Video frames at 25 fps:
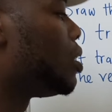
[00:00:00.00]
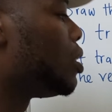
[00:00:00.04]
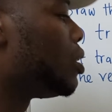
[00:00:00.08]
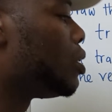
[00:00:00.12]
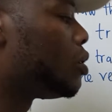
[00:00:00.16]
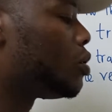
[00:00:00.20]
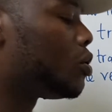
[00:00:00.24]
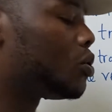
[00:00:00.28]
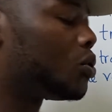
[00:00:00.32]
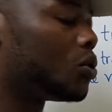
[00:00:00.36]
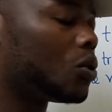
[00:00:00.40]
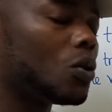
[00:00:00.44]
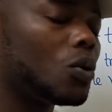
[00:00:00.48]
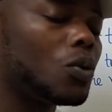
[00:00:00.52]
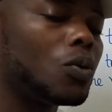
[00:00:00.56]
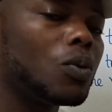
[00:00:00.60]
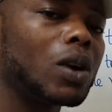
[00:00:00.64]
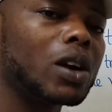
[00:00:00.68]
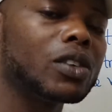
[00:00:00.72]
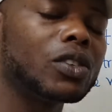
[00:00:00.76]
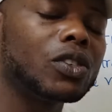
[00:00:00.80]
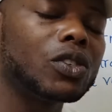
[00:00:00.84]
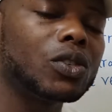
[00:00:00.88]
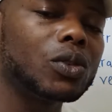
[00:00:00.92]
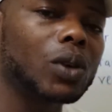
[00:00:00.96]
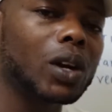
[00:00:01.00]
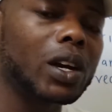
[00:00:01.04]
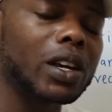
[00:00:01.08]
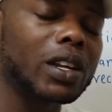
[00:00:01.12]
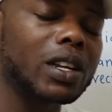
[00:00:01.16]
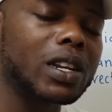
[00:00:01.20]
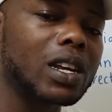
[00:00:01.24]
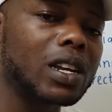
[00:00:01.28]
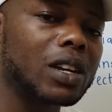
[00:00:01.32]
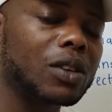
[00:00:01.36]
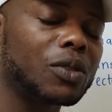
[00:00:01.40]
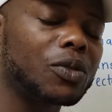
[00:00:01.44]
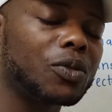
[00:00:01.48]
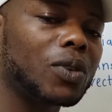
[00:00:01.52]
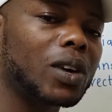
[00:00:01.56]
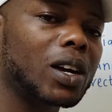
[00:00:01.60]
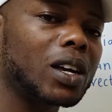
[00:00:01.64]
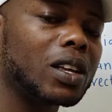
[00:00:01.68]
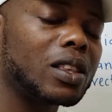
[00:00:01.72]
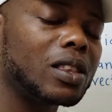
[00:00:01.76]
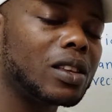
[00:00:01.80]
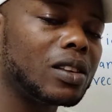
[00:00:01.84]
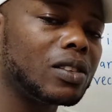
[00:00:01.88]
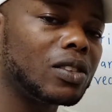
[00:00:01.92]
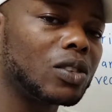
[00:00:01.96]
So once you
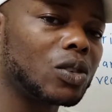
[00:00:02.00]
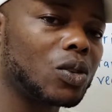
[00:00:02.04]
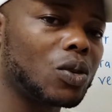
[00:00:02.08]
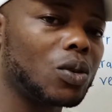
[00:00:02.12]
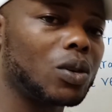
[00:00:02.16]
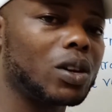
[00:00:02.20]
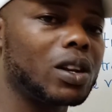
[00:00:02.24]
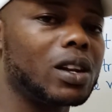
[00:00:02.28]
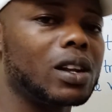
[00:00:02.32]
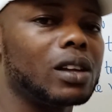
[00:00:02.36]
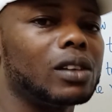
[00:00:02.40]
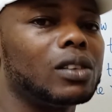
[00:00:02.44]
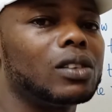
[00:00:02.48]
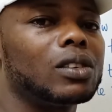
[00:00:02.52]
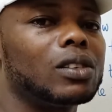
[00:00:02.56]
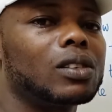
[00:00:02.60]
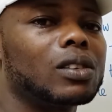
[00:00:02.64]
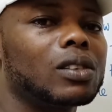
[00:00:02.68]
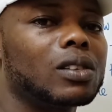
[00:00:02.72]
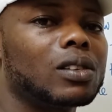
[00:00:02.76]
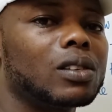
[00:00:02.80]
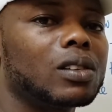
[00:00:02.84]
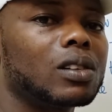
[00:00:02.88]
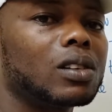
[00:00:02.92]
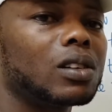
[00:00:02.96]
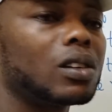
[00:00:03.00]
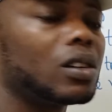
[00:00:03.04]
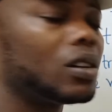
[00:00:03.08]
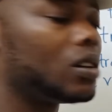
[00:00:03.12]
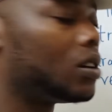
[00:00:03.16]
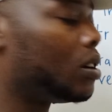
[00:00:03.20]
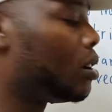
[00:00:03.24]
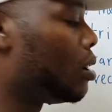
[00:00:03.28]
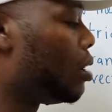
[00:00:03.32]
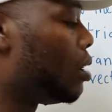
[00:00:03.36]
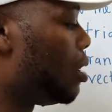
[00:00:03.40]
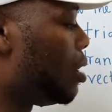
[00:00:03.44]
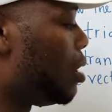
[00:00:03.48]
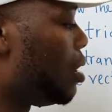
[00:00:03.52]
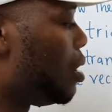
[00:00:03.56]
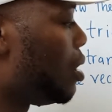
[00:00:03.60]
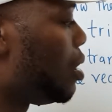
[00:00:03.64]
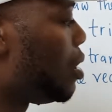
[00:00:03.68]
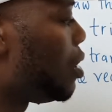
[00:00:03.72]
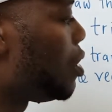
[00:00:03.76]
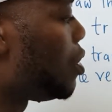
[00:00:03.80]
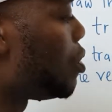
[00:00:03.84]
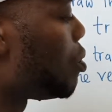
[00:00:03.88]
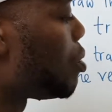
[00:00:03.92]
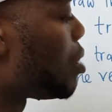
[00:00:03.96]
identify these coordinates,
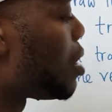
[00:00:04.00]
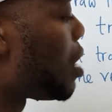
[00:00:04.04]
you